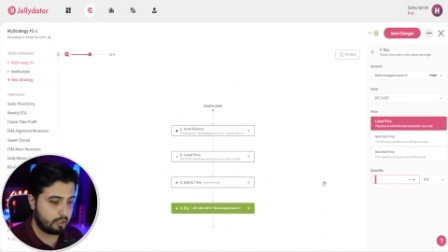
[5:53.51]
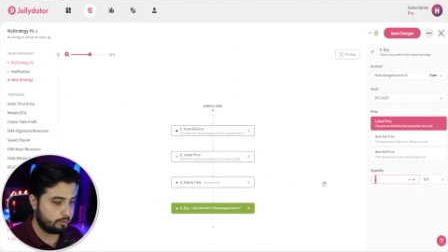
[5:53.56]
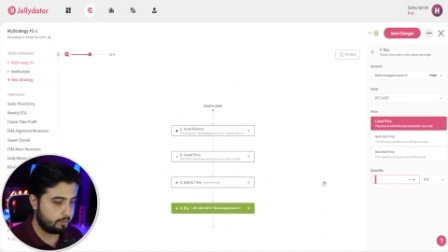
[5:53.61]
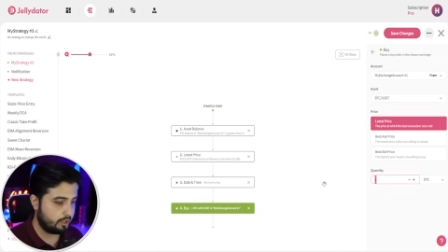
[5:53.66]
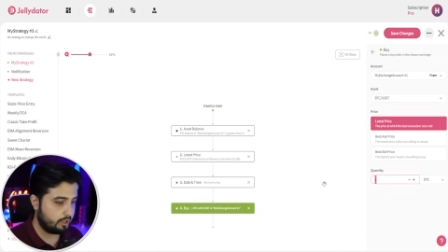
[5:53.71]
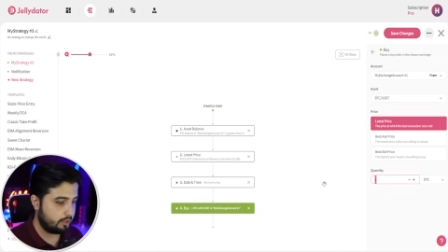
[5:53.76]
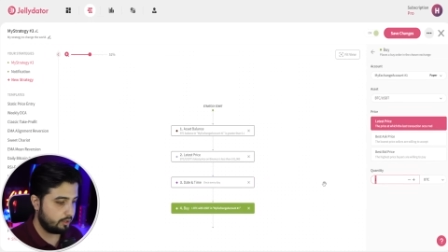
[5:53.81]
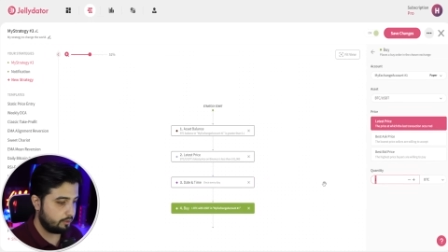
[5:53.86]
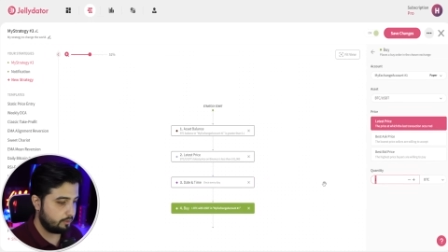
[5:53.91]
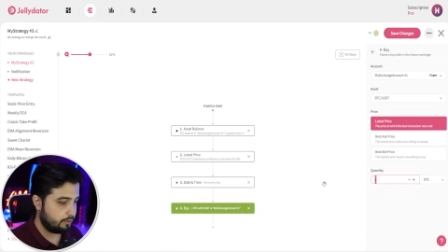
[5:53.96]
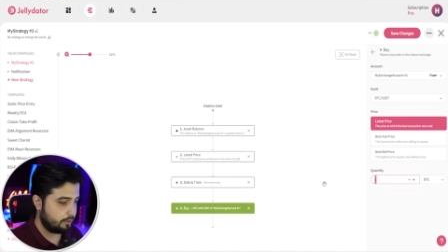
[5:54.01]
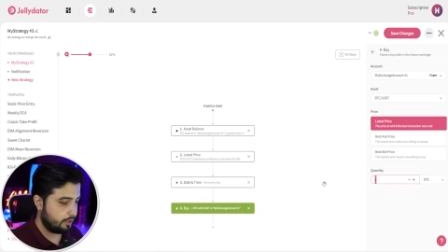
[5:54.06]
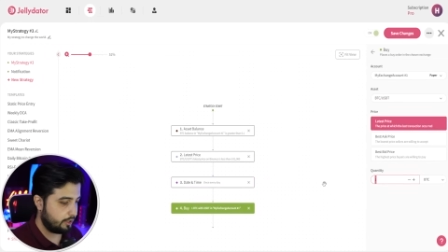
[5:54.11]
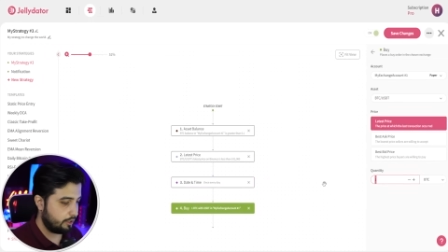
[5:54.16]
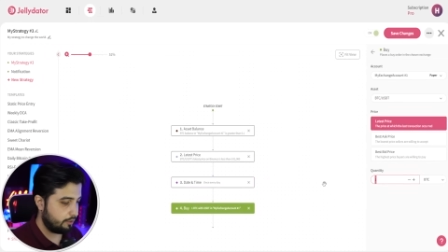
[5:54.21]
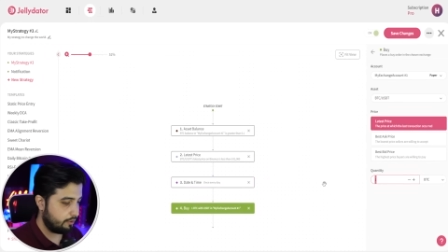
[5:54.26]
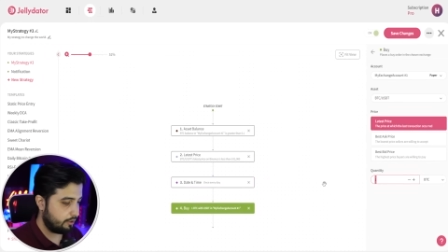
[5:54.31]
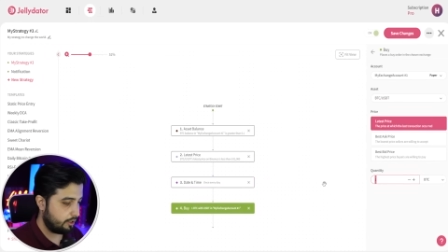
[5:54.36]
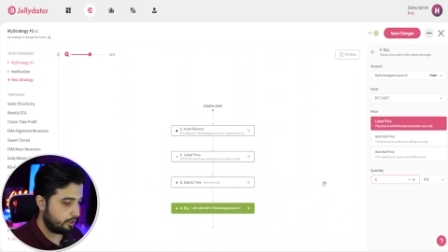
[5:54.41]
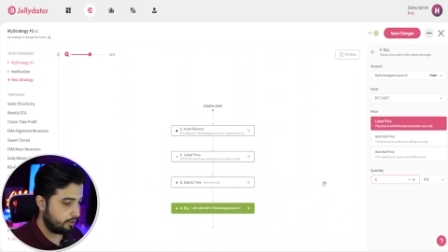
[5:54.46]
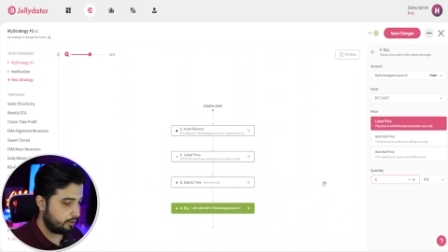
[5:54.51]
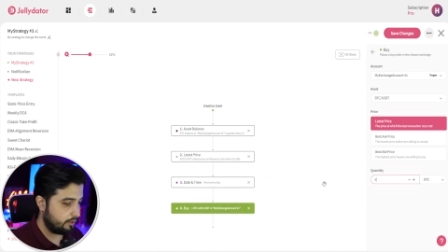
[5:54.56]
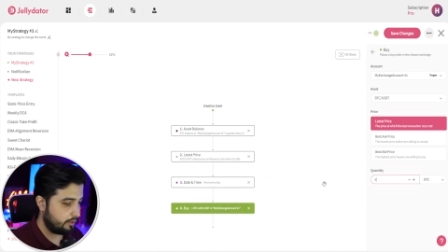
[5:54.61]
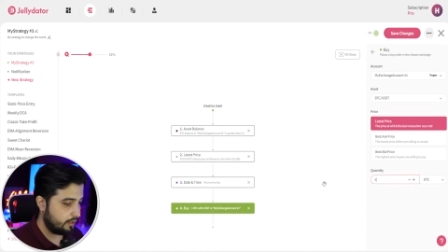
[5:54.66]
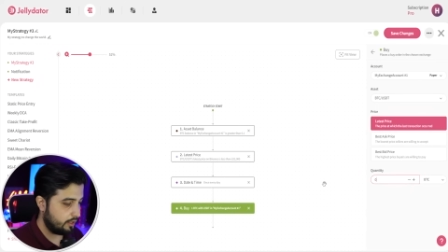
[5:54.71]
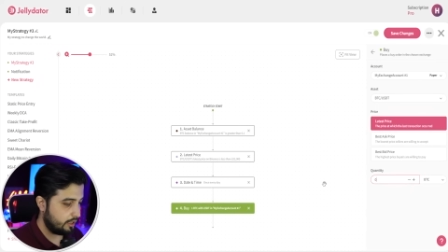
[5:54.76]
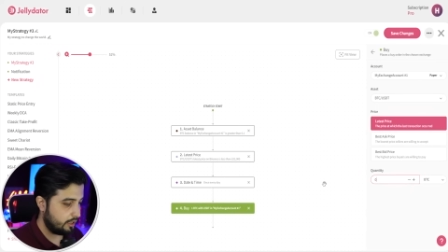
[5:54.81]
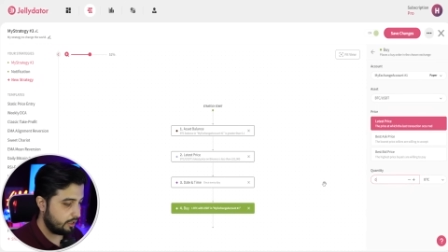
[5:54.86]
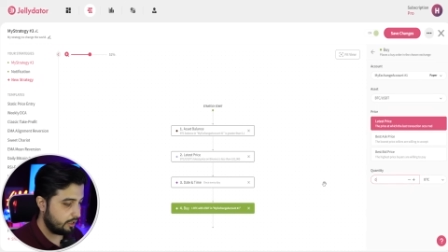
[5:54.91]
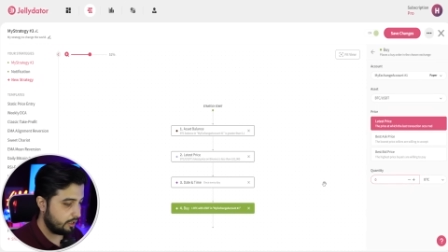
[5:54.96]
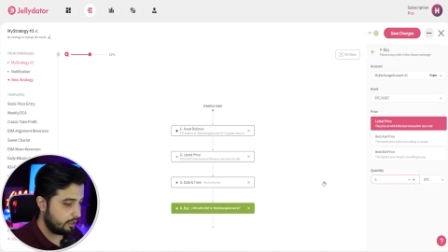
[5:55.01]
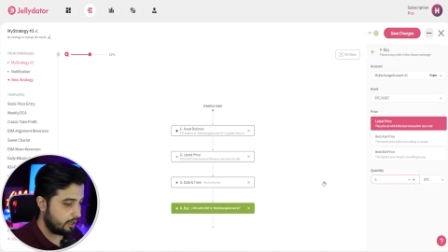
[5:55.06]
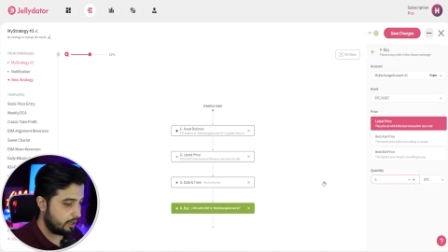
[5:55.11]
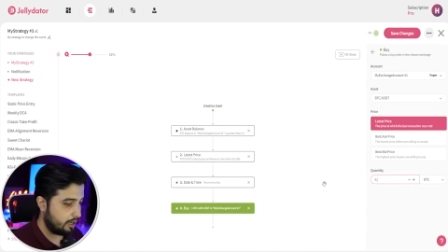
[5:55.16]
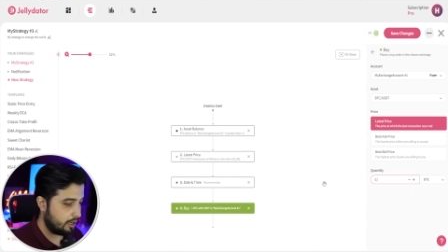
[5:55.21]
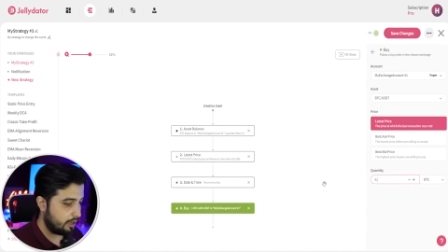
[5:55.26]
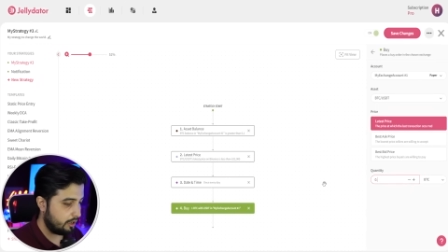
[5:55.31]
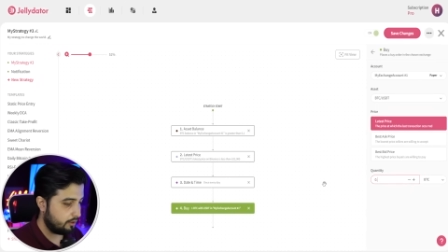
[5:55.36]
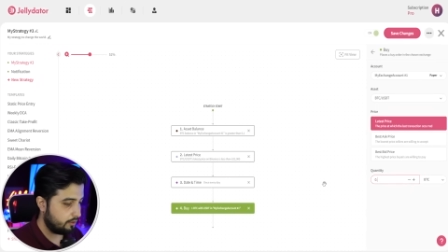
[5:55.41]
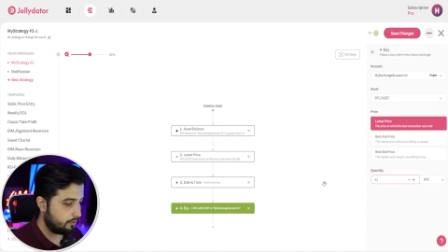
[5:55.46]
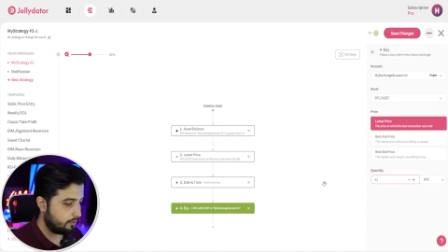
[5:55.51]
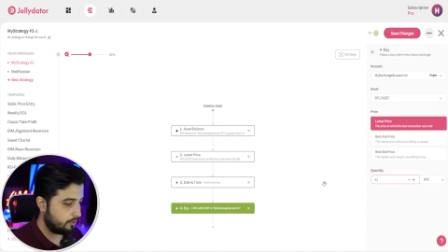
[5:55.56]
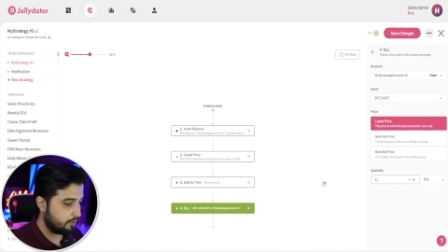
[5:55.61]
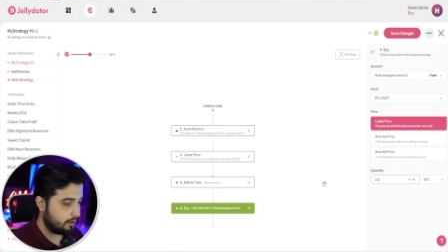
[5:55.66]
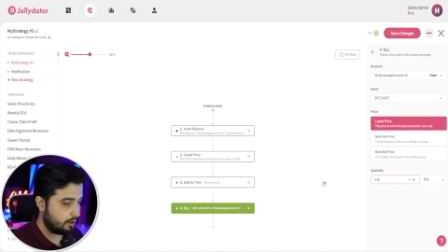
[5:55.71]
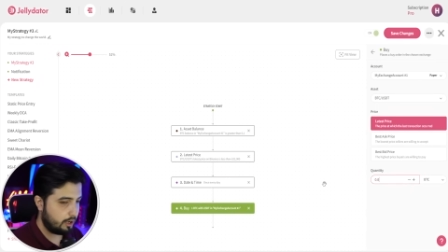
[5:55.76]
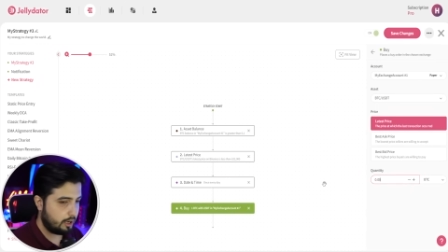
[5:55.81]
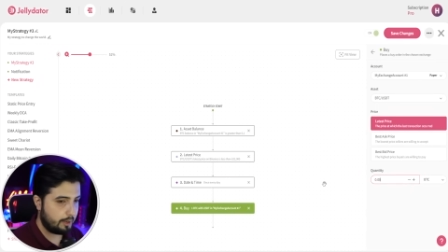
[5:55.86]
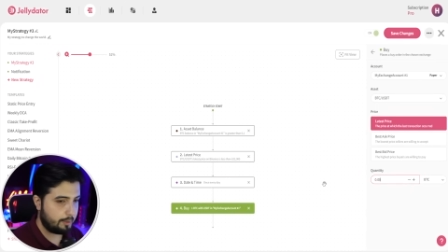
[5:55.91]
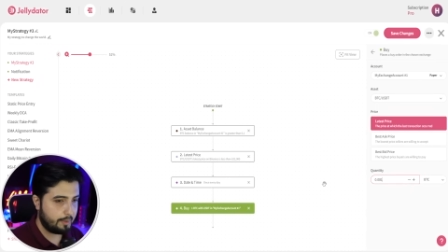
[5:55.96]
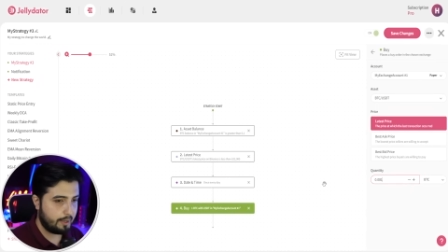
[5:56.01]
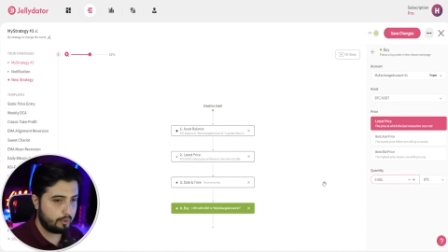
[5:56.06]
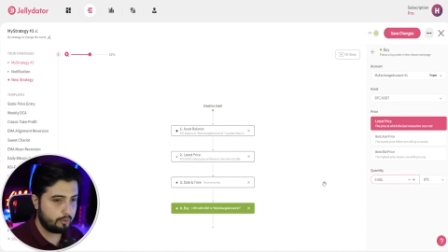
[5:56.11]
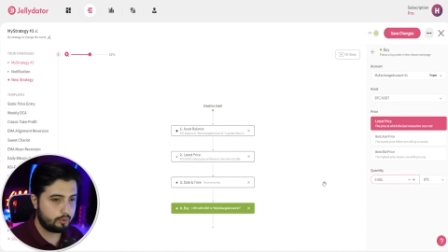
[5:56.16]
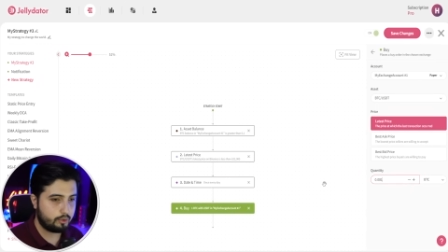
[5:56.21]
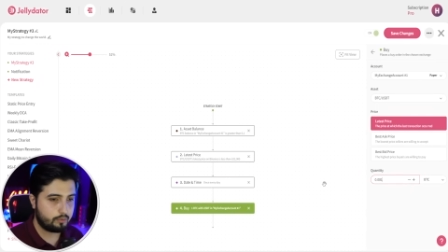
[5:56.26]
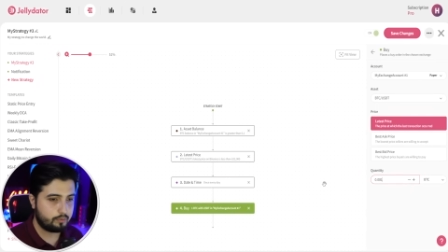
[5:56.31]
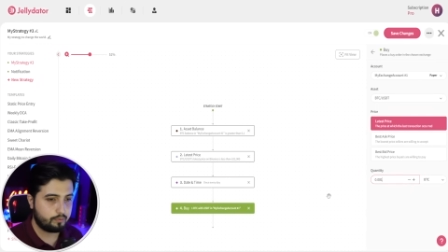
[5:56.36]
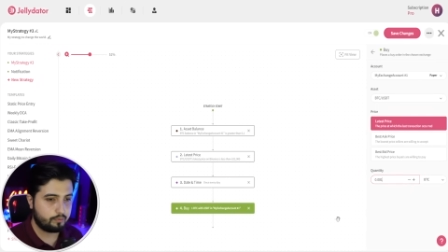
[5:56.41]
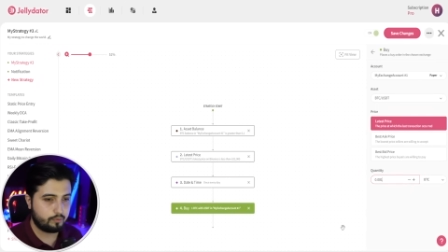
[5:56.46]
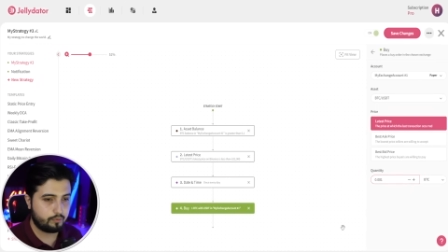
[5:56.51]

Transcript: I'm going to give it the amount